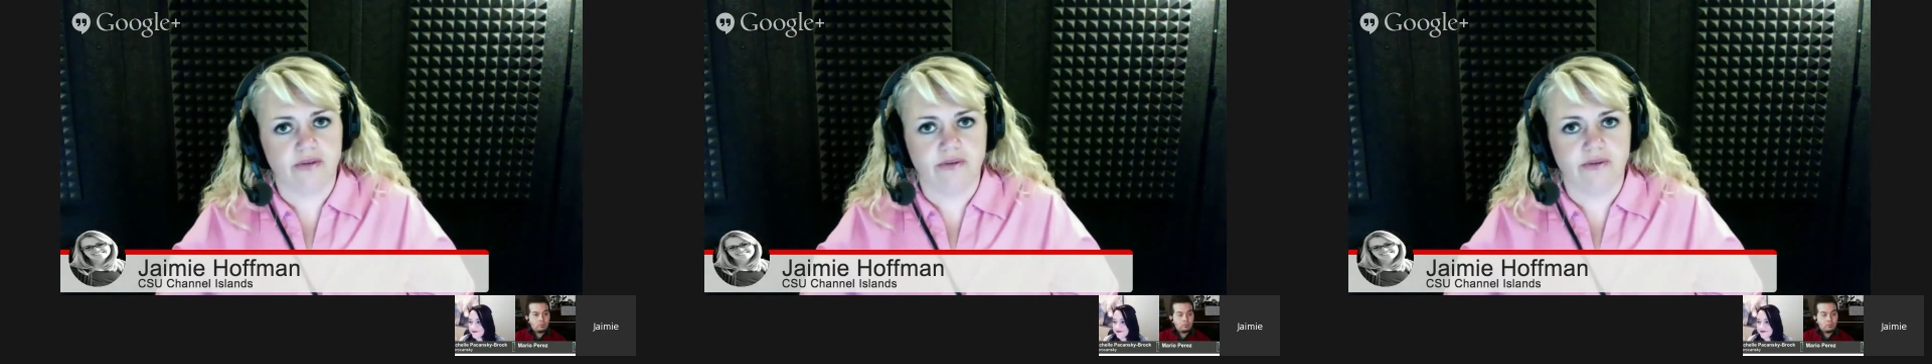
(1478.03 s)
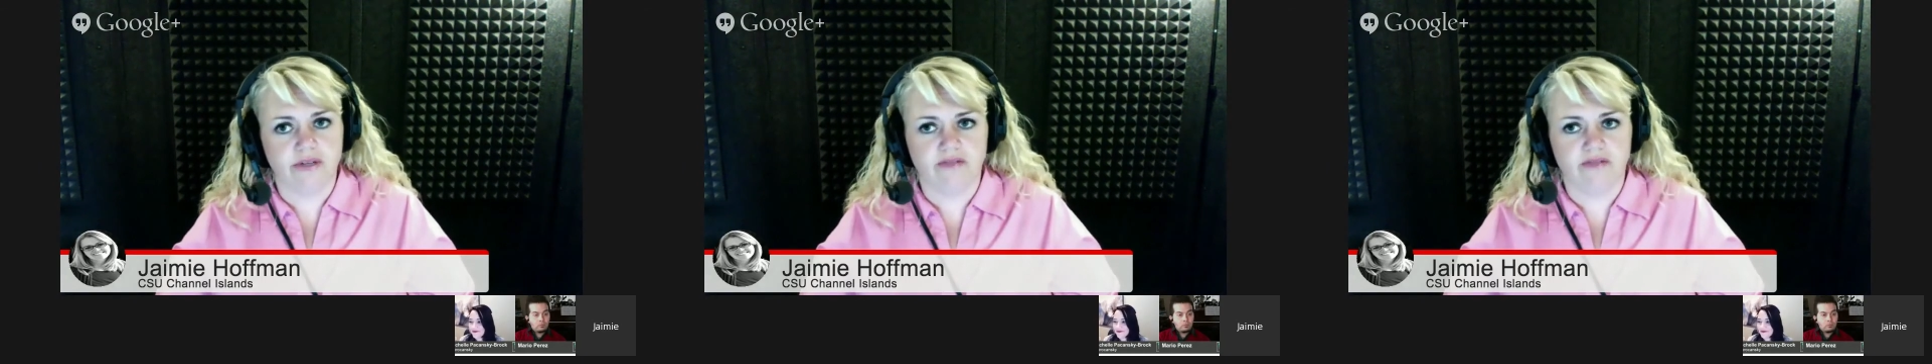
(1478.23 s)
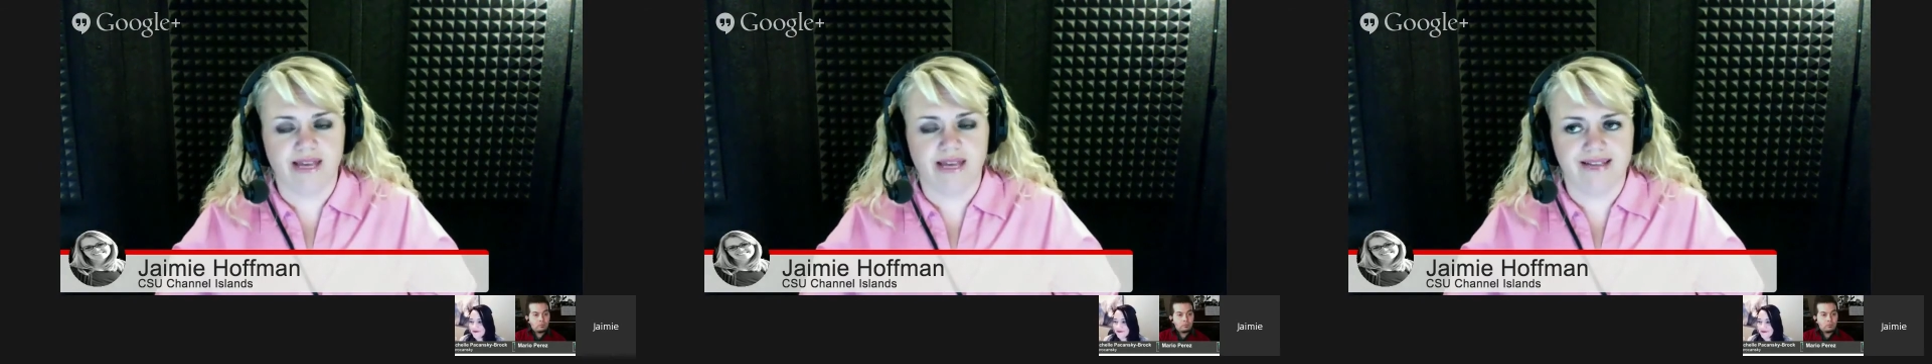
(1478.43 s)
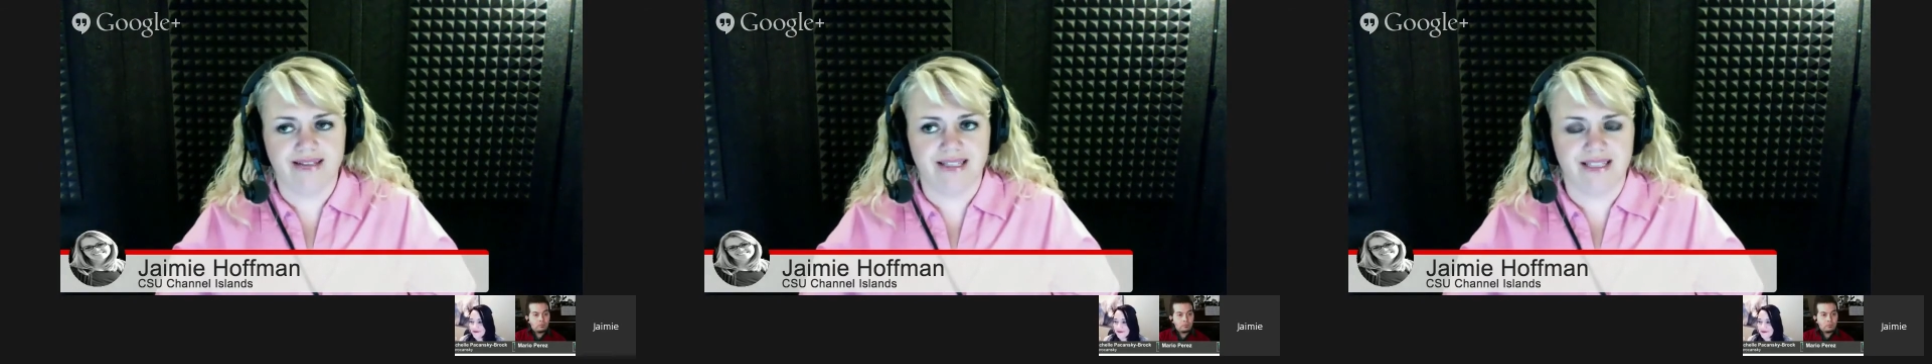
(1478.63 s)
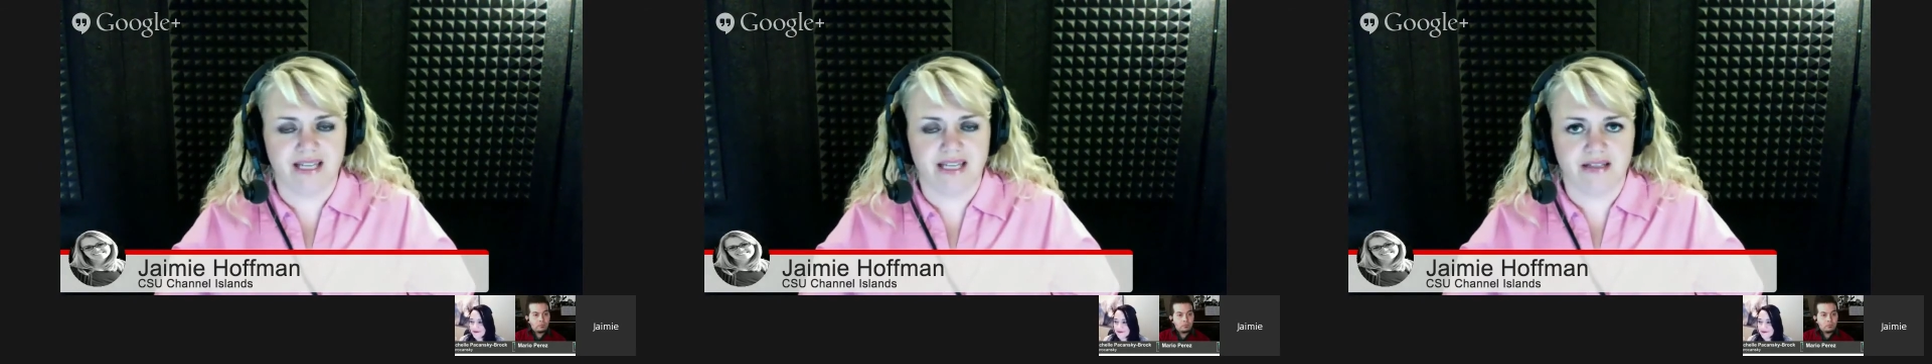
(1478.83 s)
would have made the
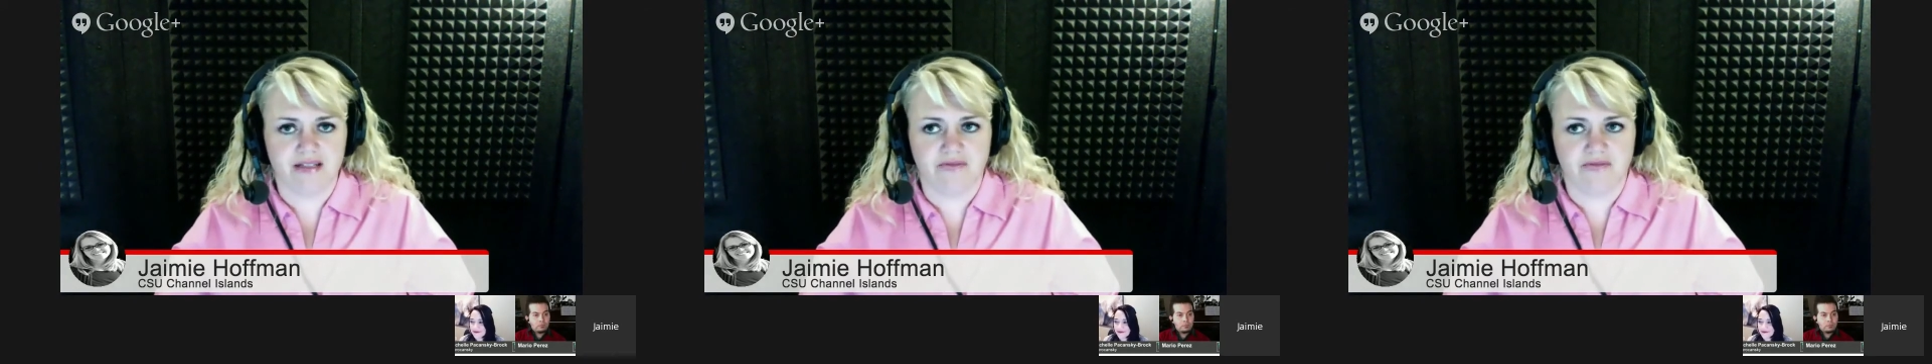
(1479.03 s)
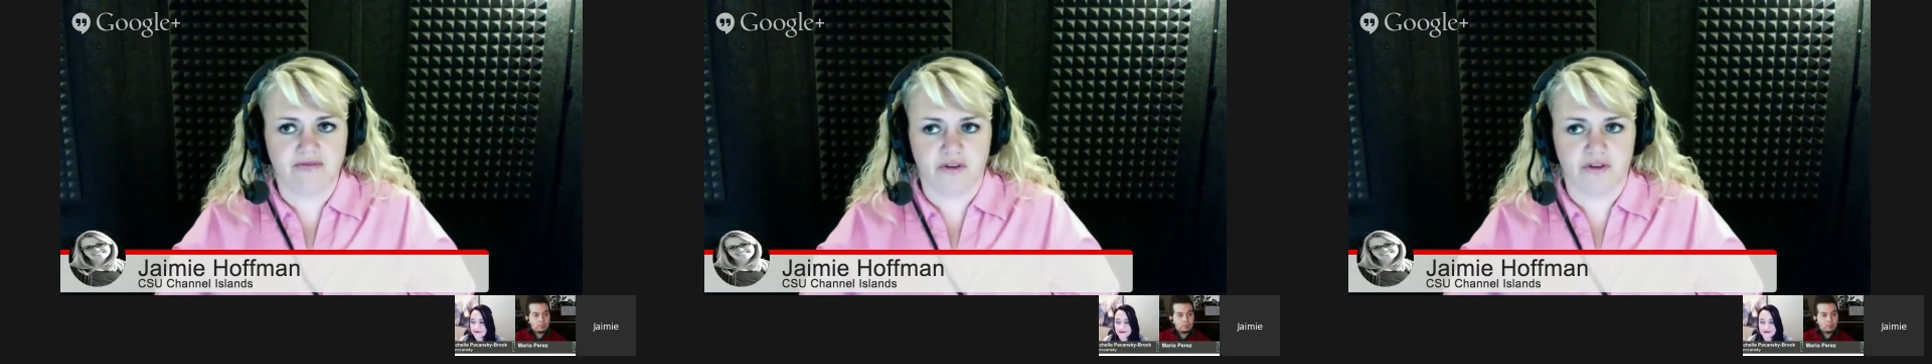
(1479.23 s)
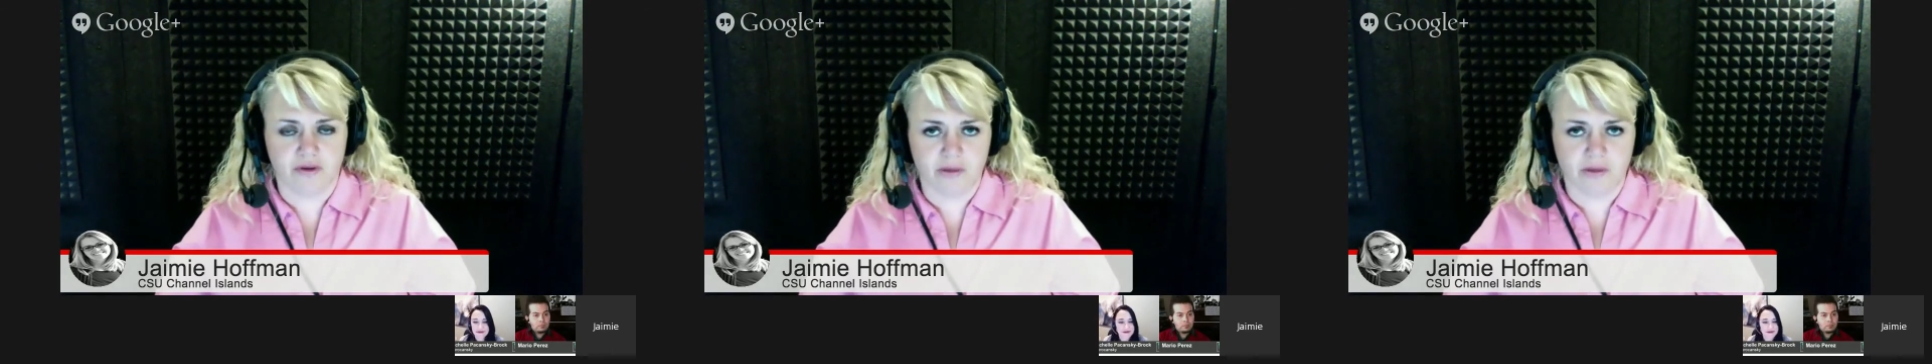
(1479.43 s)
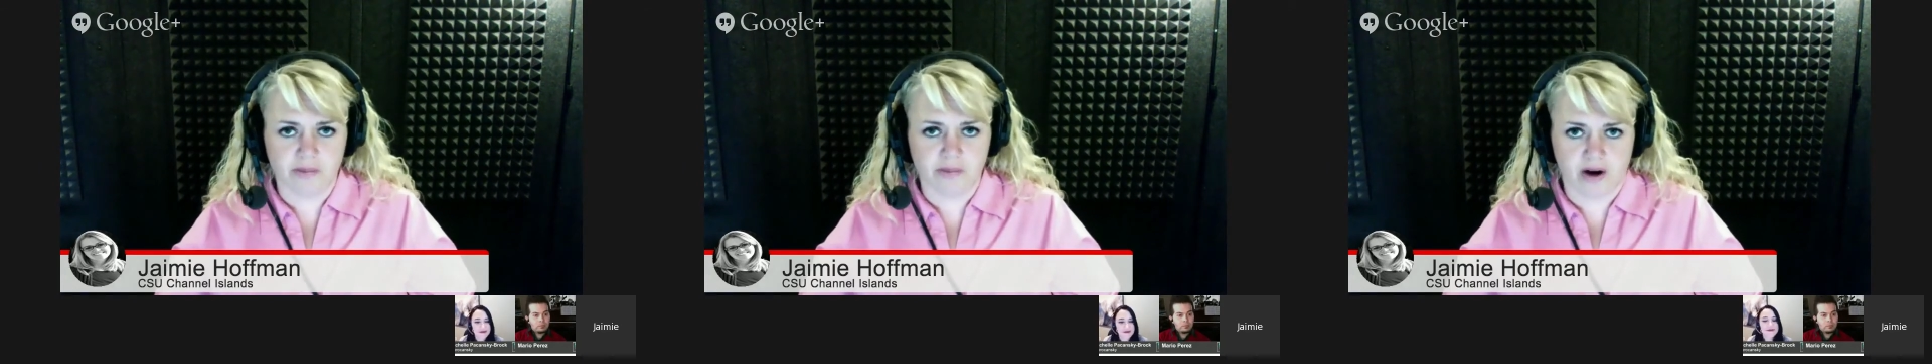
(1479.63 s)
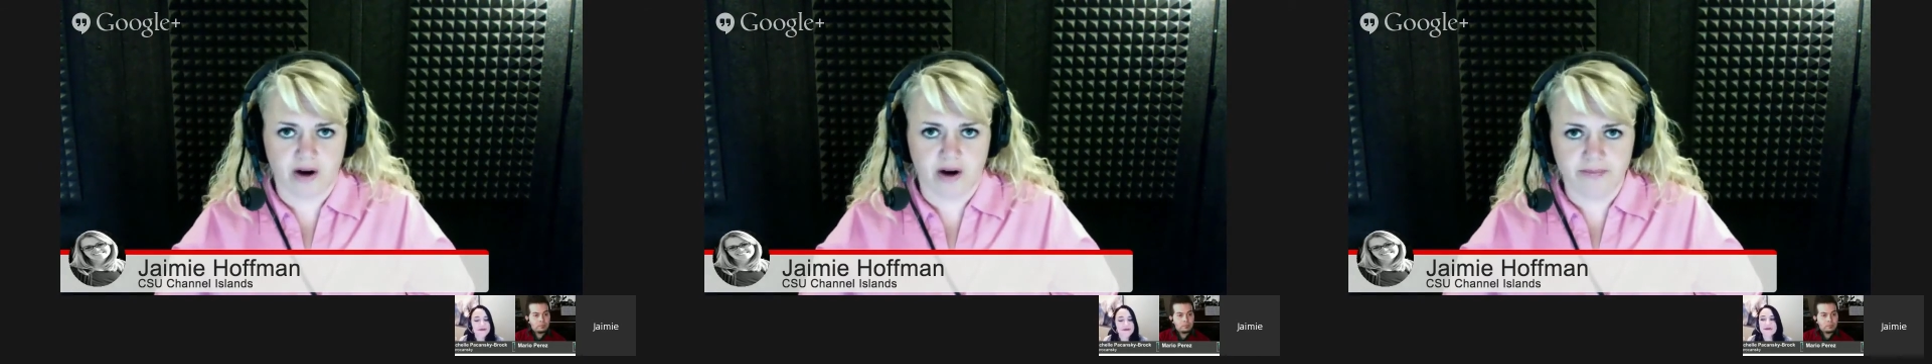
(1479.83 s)
dates further
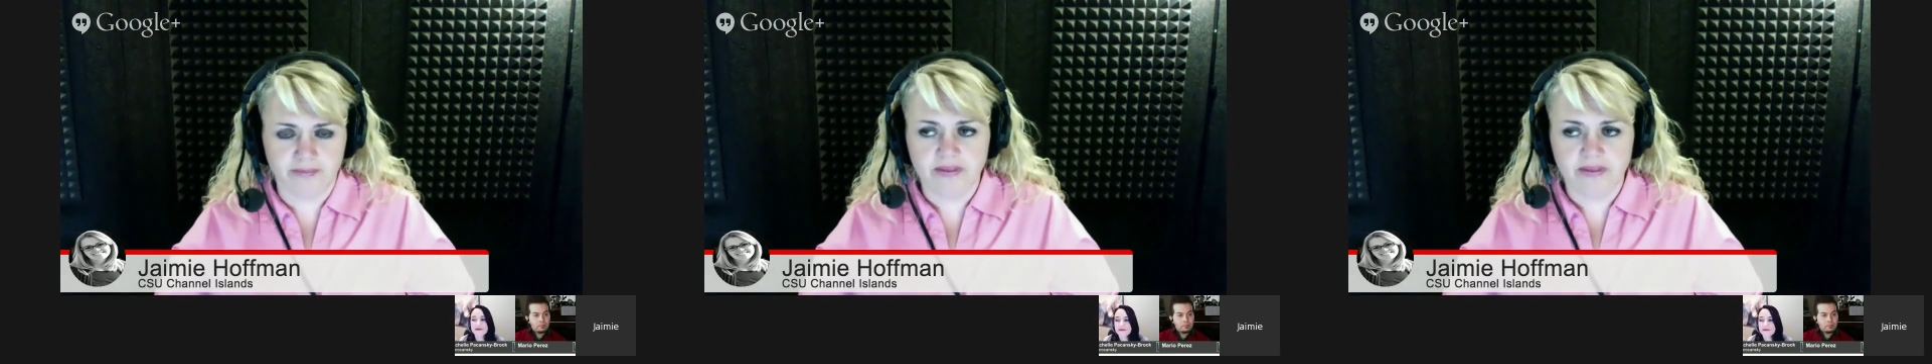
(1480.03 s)
apart.